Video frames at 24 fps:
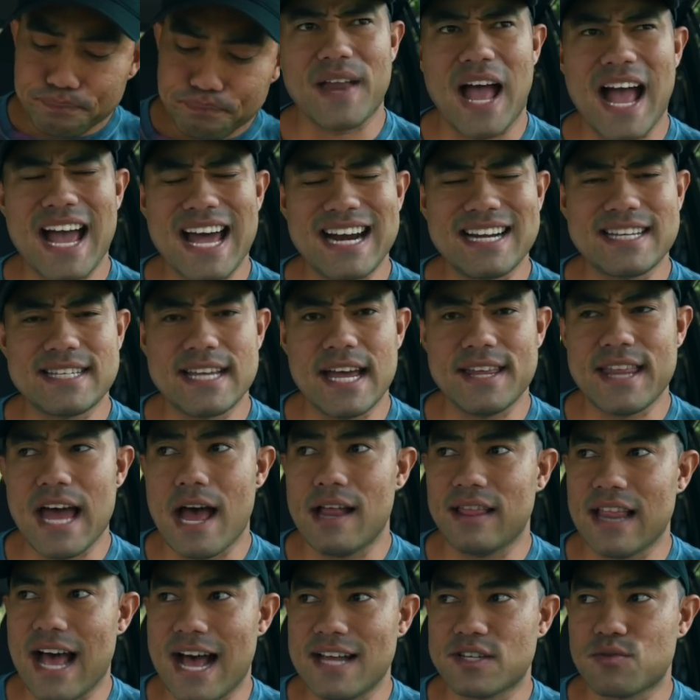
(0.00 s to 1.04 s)
I gotta say
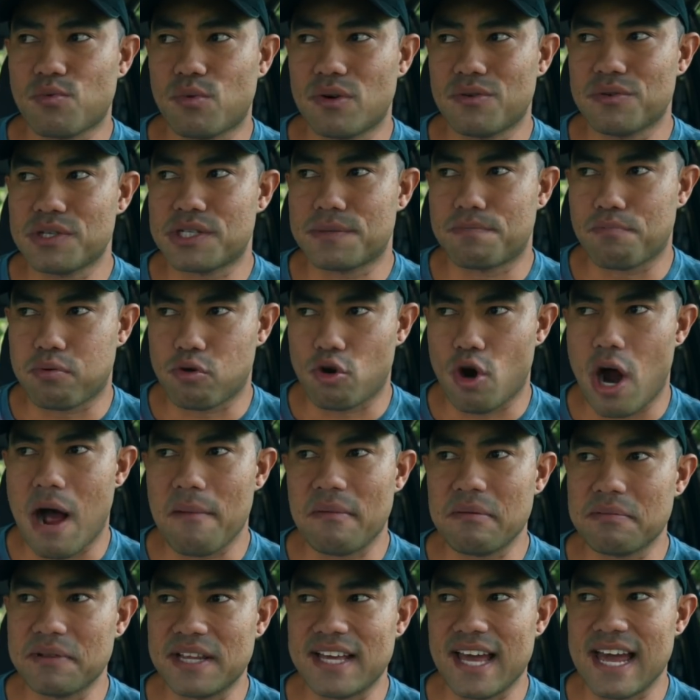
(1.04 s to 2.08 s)
that last one was
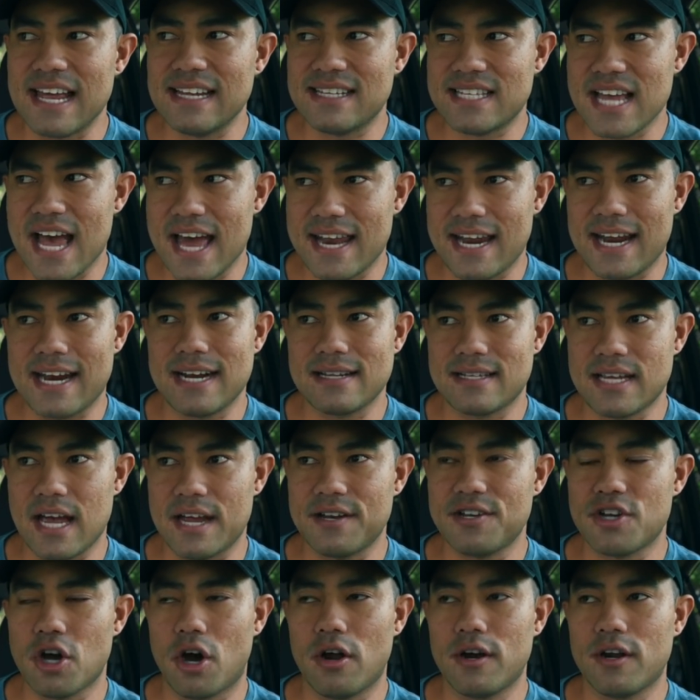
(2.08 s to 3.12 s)
probably a 10 out of
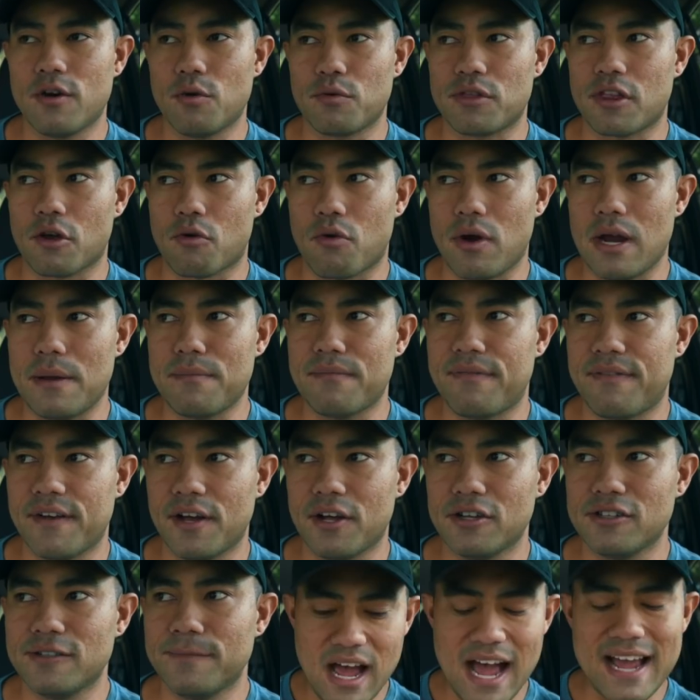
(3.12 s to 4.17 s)
10 donut with the cream
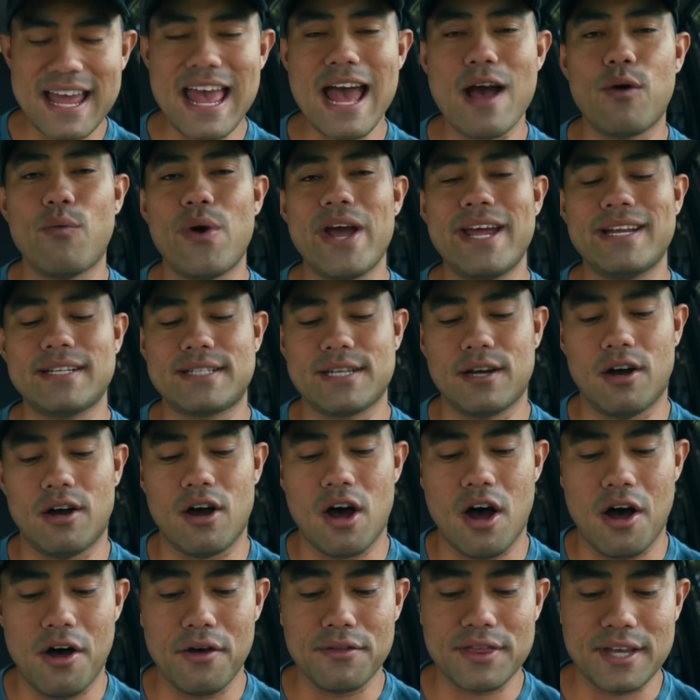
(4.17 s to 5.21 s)
filled. I can't wait until
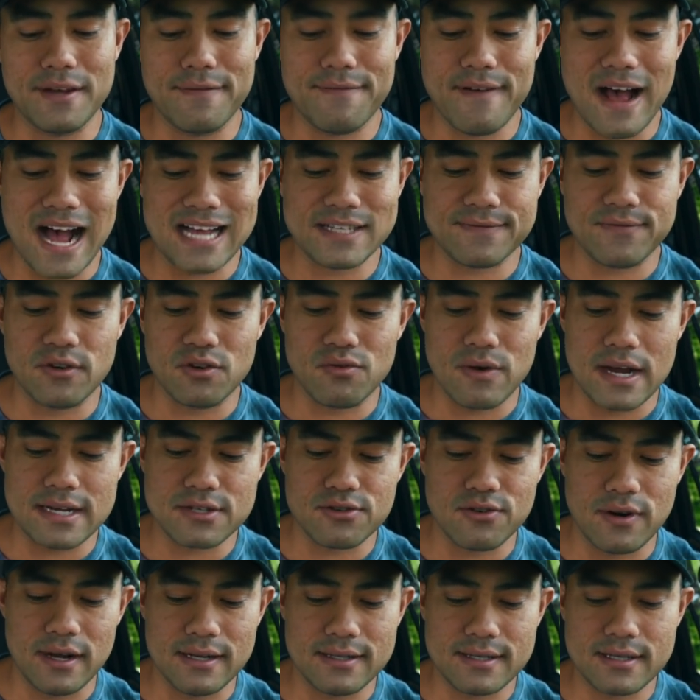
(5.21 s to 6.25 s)
all the fast food
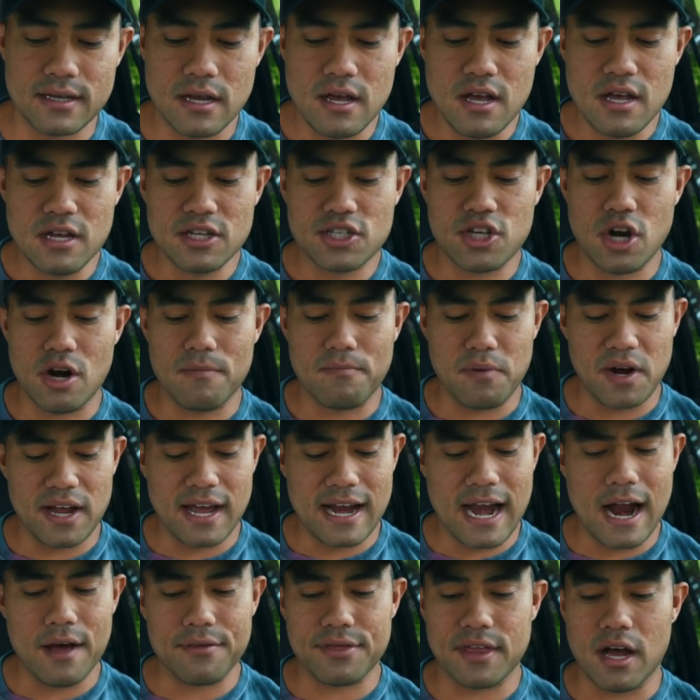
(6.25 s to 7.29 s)
restaurants start
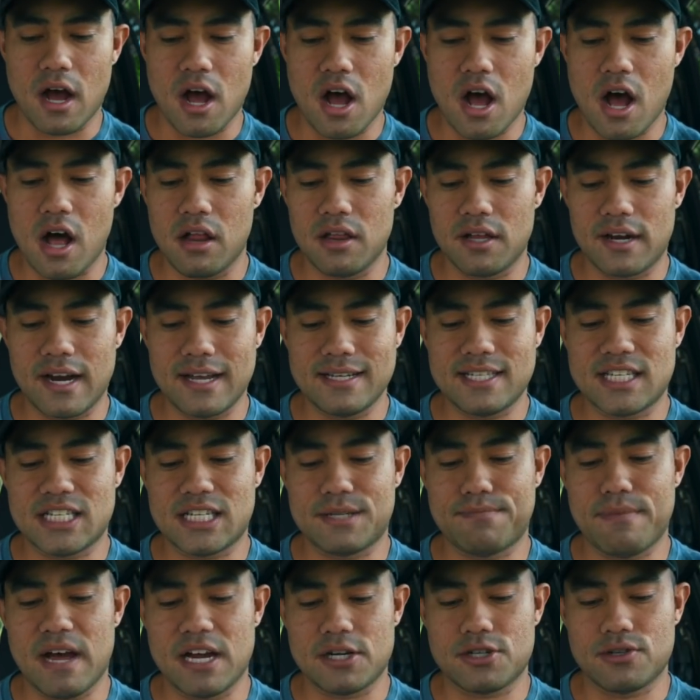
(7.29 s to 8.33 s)
bringing out the holiday
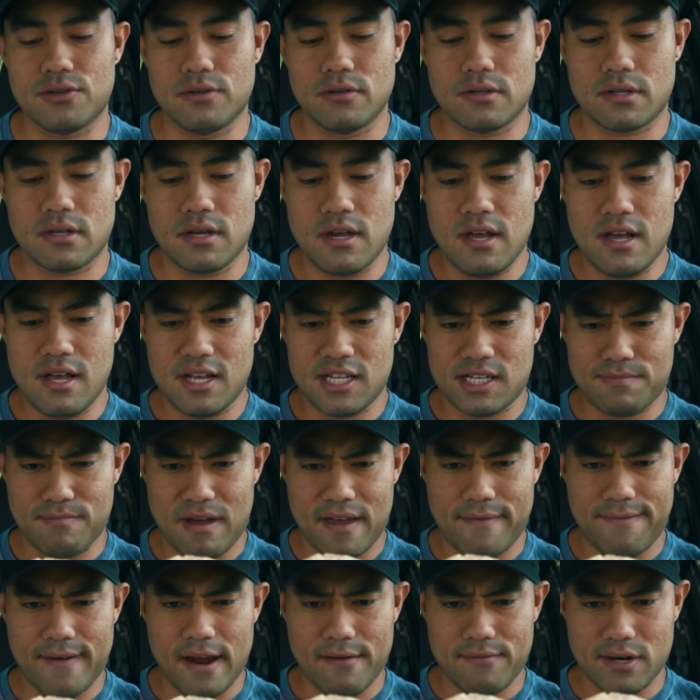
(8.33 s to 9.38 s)
specials. It's my
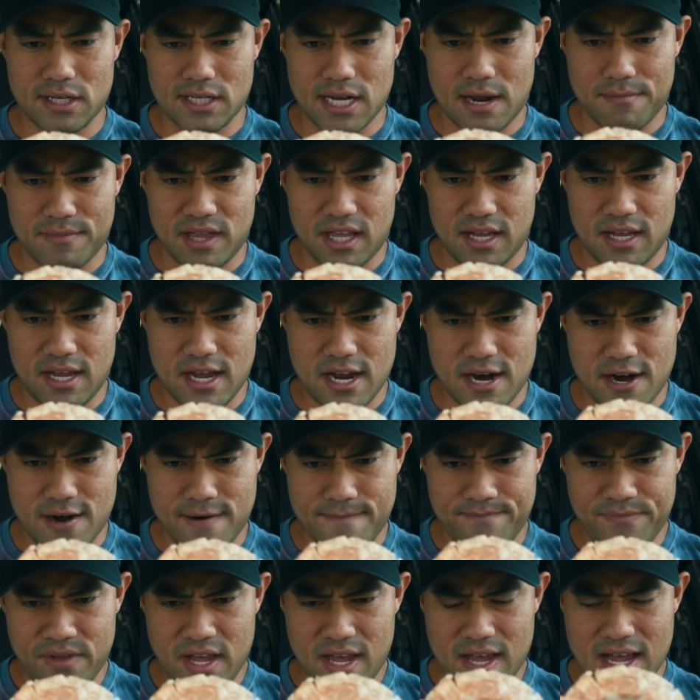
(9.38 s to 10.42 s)
favorite time of the year.
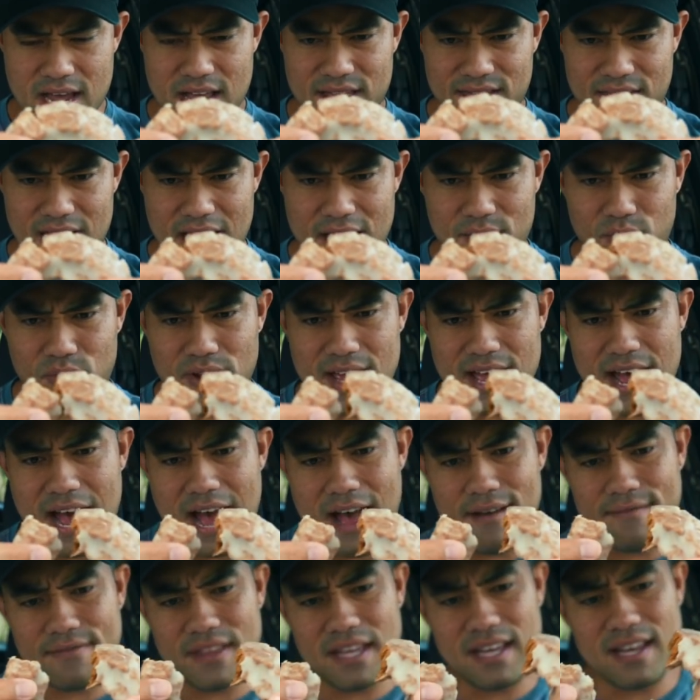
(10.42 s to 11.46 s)
And then we
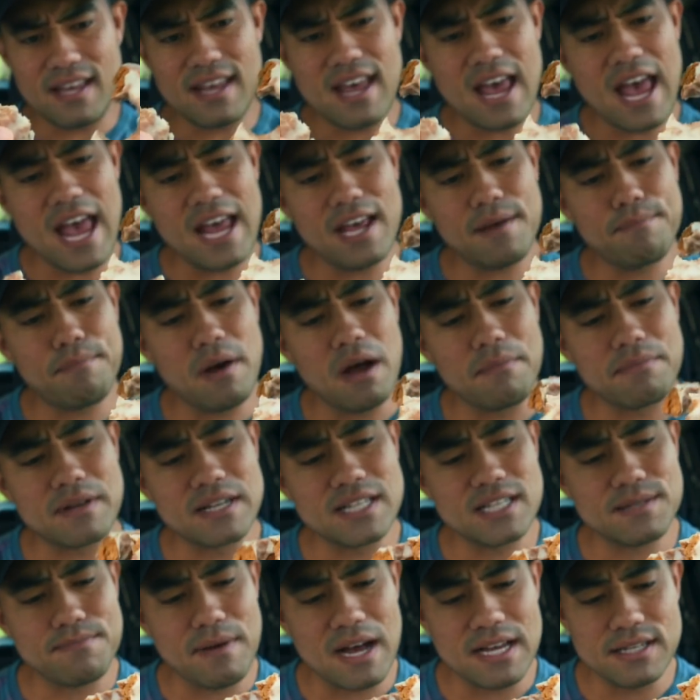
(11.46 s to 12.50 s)
have the cake pumpkin
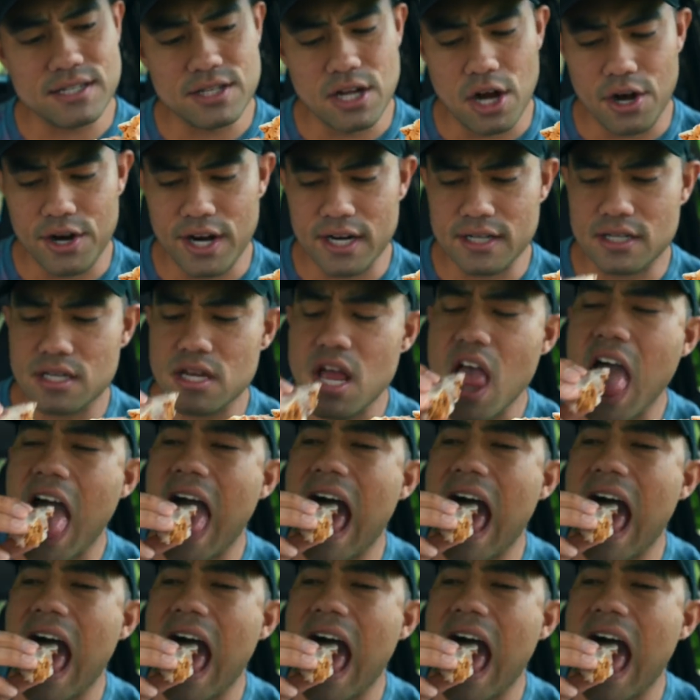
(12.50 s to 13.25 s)
spice donut.